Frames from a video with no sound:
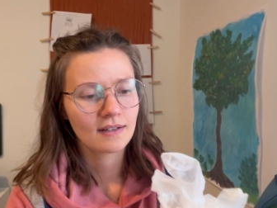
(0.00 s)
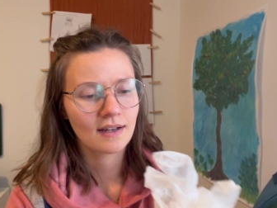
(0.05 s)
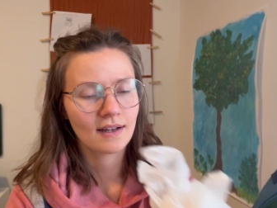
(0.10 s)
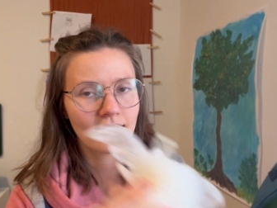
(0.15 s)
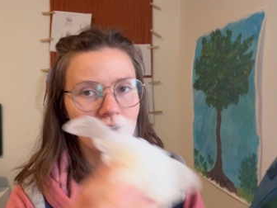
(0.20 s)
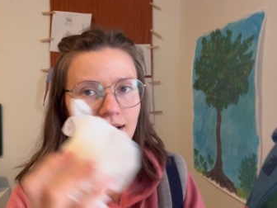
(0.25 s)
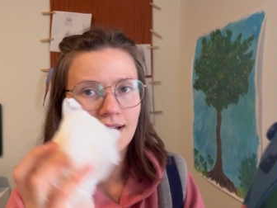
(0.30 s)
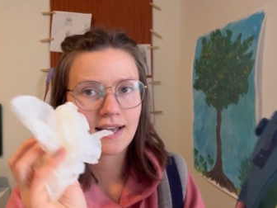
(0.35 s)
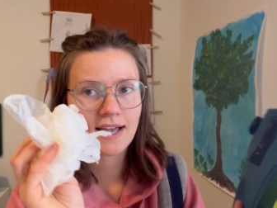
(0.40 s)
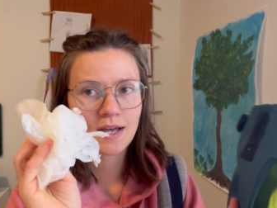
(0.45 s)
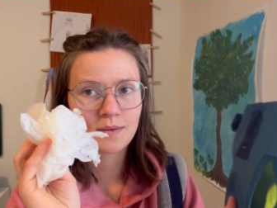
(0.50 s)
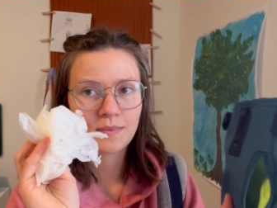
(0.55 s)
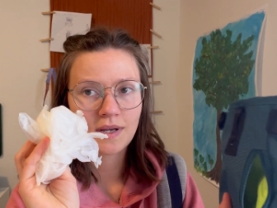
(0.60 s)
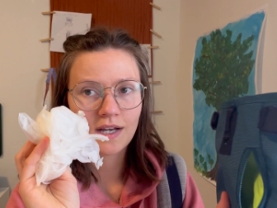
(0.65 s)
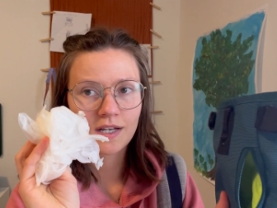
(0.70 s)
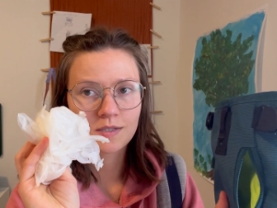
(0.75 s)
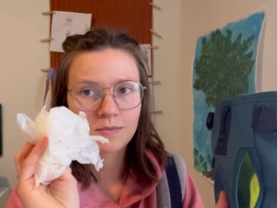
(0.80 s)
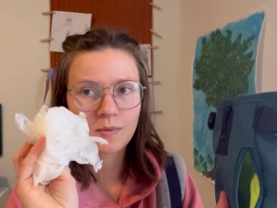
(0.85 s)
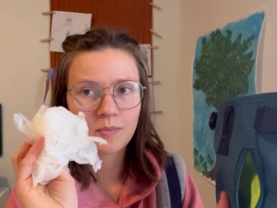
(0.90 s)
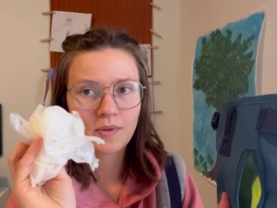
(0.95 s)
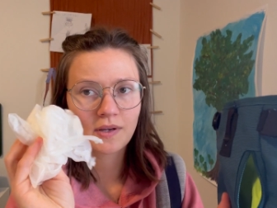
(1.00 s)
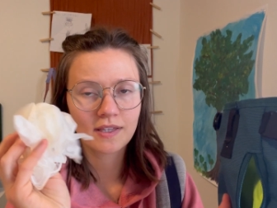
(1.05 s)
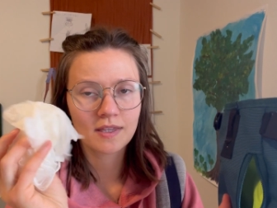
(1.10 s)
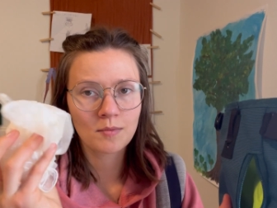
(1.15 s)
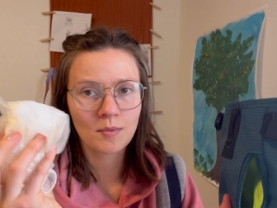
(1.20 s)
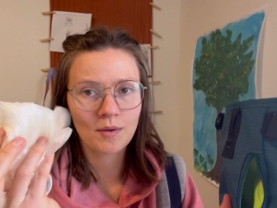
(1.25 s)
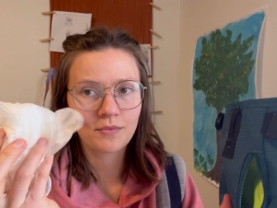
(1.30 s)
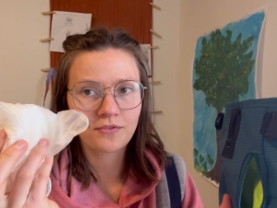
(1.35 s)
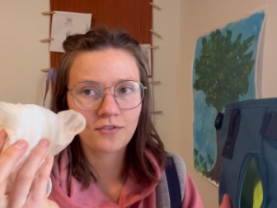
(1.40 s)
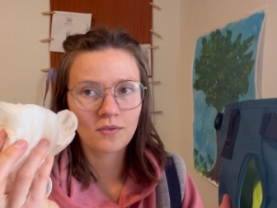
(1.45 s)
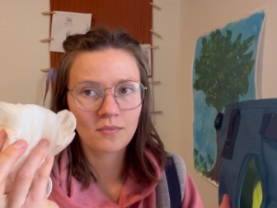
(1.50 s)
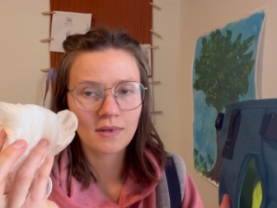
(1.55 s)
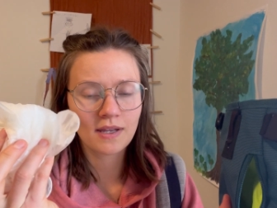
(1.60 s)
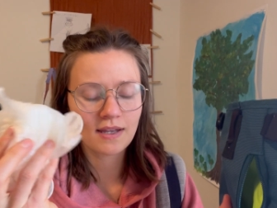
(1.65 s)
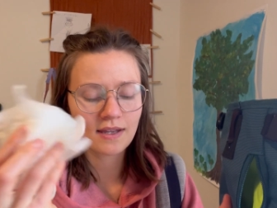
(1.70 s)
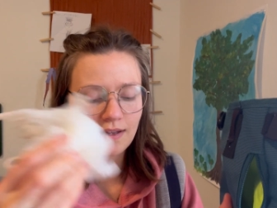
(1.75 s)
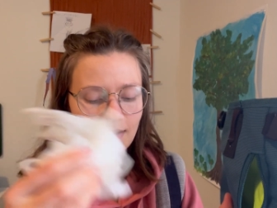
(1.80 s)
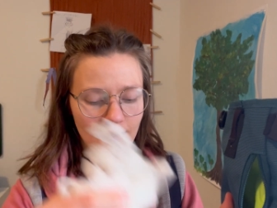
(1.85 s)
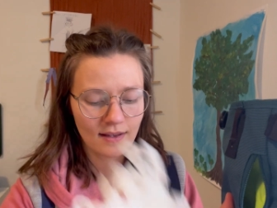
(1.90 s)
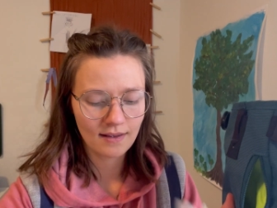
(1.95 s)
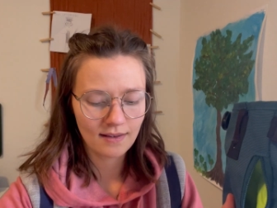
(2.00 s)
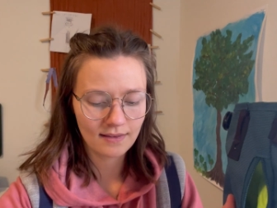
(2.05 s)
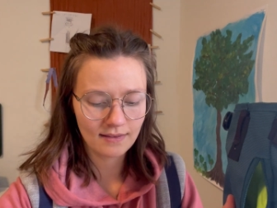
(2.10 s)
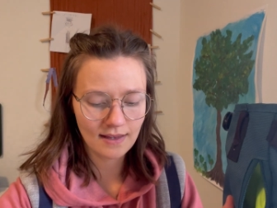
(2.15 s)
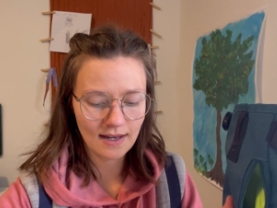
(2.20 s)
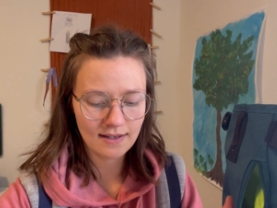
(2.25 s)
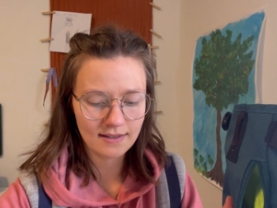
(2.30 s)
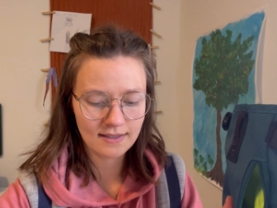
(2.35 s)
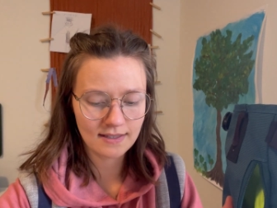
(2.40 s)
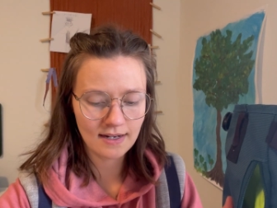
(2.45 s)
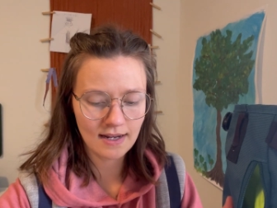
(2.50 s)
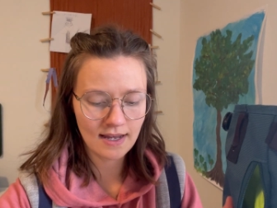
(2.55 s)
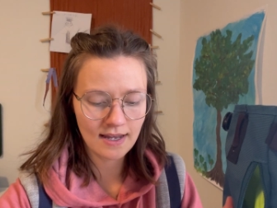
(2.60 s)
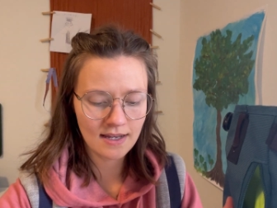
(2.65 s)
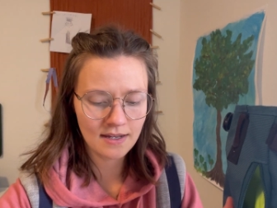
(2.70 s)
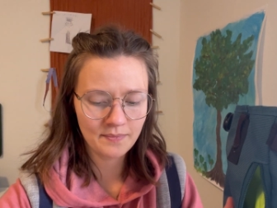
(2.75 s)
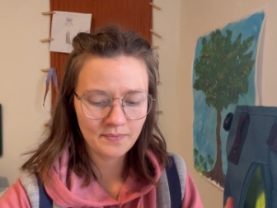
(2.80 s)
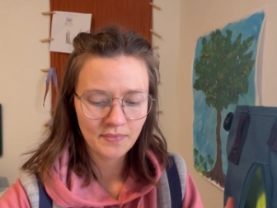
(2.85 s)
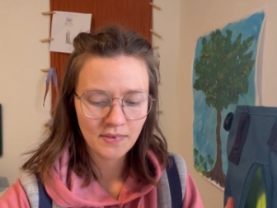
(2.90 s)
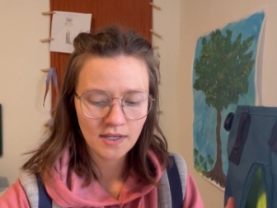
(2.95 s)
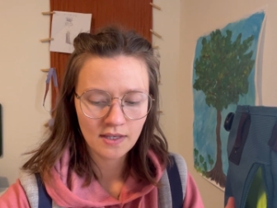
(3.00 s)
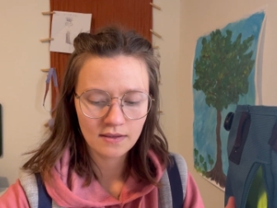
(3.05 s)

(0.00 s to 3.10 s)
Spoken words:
I had my husband pick them up for me last night.